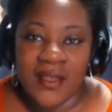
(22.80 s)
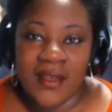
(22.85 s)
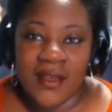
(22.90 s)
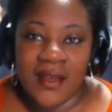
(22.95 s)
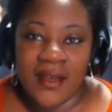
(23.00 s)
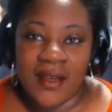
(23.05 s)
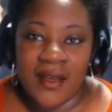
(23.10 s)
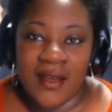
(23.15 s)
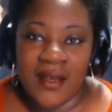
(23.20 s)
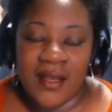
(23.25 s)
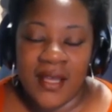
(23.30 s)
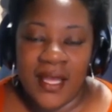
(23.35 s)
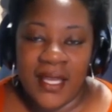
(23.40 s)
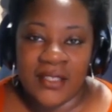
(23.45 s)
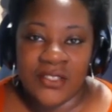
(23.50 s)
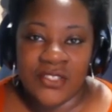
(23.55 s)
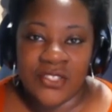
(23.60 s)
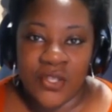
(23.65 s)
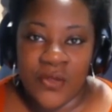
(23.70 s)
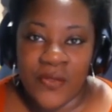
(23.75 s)

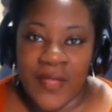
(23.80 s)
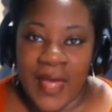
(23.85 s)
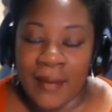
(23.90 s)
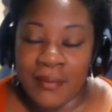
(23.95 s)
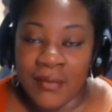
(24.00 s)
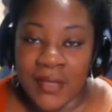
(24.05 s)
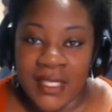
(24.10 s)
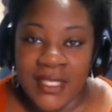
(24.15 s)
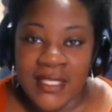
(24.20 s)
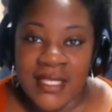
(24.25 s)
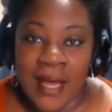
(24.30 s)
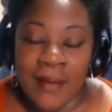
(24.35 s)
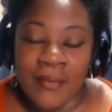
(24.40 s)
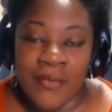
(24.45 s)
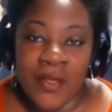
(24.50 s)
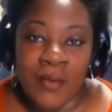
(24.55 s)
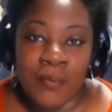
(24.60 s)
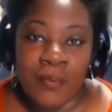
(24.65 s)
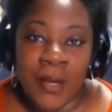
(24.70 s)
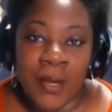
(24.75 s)
And so that means I'm
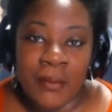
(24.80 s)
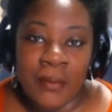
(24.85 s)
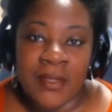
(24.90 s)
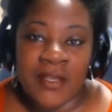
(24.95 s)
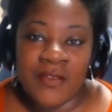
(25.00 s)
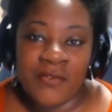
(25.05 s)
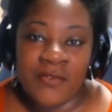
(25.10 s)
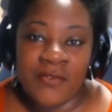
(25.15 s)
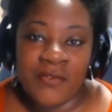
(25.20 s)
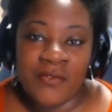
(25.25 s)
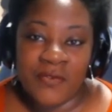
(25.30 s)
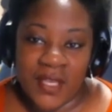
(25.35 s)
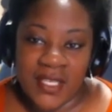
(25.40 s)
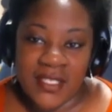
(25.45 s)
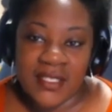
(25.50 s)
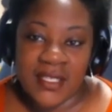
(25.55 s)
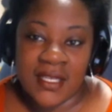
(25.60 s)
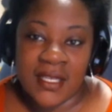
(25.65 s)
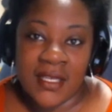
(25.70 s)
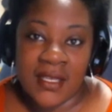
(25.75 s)
the
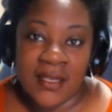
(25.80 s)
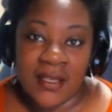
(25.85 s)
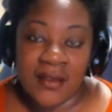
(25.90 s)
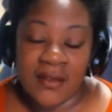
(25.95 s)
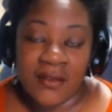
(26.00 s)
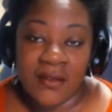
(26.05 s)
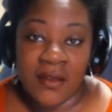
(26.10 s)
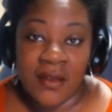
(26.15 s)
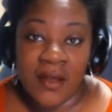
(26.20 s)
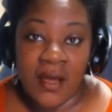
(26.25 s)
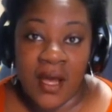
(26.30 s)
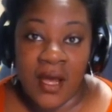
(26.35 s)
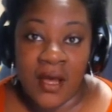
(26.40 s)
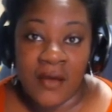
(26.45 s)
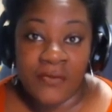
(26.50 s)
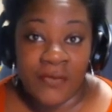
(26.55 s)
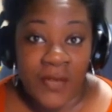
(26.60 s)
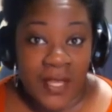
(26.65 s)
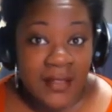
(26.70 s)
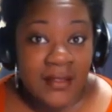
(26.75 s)
public-facing
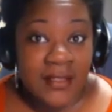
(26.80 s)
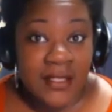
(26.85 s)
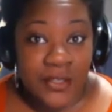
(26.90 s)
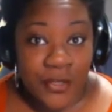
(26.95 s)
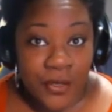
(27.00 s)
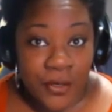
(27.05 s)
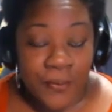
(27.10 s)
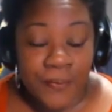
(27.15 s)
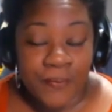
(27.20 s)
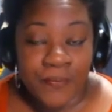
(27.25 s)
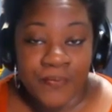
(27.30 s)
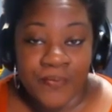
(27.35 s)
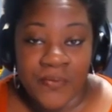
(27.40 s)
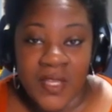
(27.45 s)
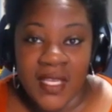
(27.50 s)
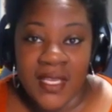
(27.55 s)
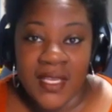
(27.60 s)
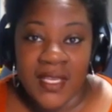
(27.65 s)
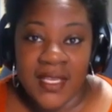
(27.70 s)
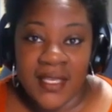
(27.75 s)
faith leader
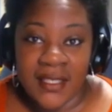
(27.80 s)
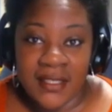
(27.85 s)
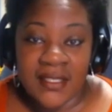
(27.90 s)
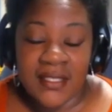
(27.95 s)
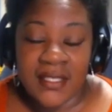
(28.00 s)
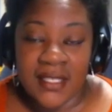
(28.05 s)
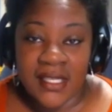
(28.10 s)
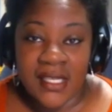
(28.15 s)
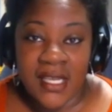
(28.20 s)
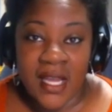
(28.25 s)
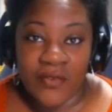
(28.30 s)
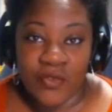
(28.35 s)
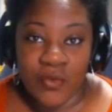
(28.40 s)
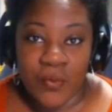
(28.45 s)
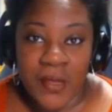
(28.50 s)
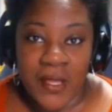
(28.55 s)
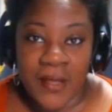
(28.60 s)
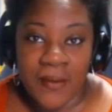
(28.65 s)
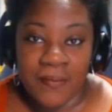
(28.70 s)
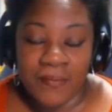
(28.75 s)
in city
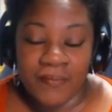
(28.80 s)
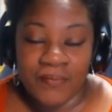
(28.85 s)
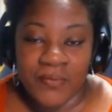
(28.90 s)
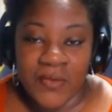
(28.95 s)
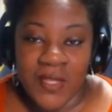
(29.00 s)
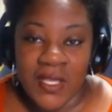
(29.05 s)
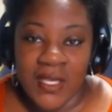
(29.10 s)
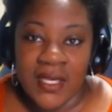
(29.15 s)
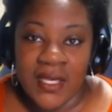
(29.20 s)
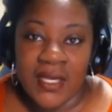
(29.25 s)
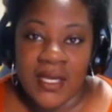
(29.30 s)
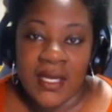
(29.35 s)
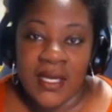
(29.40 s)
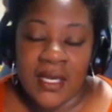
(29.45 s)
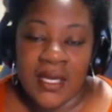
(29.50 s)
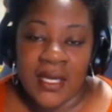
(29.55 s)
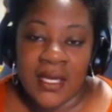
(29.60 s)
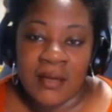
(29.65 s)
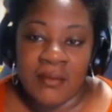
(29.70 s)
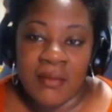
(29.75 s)
government.
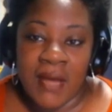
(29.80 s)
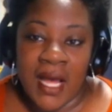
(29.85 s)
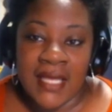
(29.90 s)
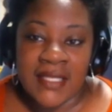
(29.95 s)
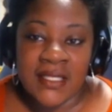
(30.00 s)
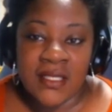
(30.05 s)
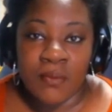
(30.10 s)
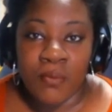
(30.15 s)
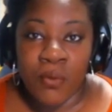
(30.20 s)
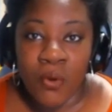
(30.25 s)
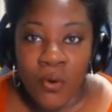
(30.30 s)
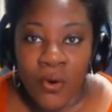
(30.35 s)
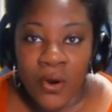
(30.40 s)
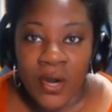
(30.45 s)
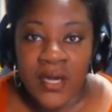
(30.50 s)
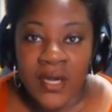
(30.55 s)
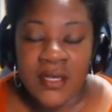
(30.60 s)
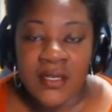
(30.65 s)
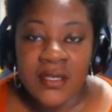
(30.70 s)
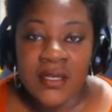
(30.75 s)
I
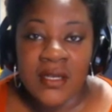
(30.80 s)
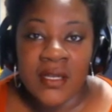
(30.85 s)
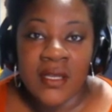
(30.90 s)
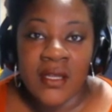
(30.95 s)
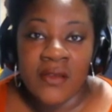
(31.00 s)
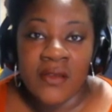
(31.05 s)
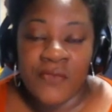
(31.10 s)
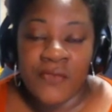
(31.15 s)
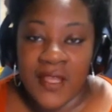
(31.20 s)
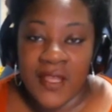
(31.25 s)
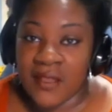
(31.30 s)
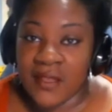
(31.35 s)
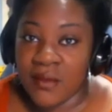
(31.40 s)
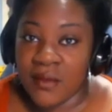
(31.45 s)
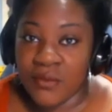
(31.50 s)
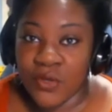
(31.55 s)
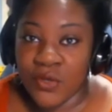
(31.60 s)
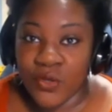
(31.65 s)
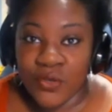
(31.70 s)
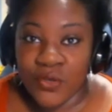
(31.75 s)
support faith
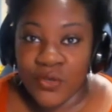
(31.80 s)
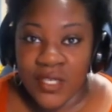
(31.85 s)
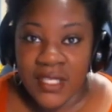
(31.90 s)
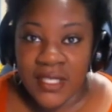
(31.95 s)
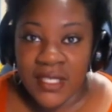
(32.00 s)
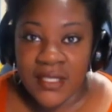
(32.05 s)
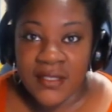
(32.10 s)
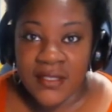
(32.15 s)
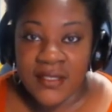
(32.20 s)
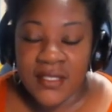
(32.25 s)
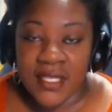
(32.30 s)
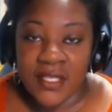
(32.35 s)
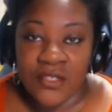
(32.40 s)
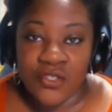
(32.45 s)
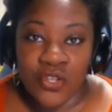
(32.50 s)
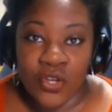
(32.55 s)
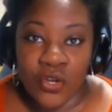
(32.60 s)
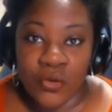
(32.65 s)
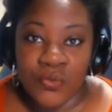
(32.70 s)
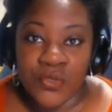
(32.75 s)
communities in
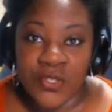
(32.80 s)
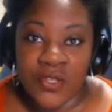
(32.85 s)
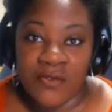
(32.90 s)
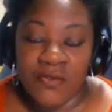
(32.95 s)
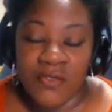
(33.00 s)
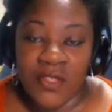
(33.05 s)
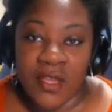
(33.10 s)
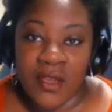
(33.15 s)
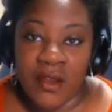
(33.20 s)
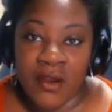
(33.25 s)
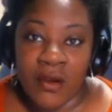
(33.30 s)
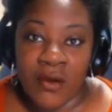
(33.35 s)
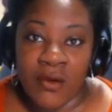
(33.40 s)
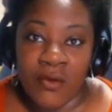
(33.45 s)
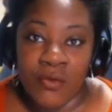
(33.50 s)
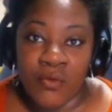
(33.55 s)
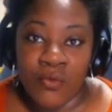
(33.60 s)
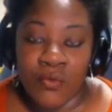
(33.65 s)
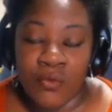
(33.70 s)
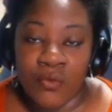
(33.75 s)
terms of their
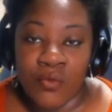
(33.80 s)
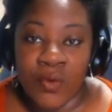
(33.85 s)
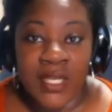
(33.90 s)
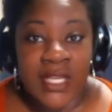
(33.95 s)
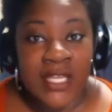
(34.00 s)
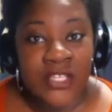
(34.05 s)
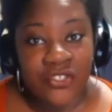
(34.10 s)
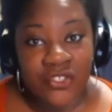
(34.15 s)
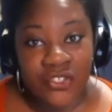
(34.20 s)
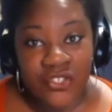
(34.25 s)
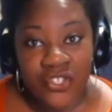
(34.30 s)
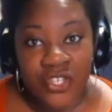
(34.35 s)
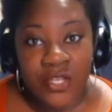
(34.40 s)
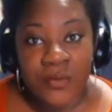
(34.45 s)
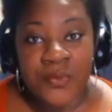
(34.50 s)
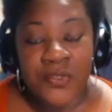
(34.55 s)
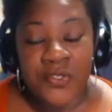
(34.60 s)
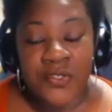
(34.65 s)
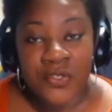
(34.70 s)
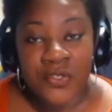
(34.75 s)
relationships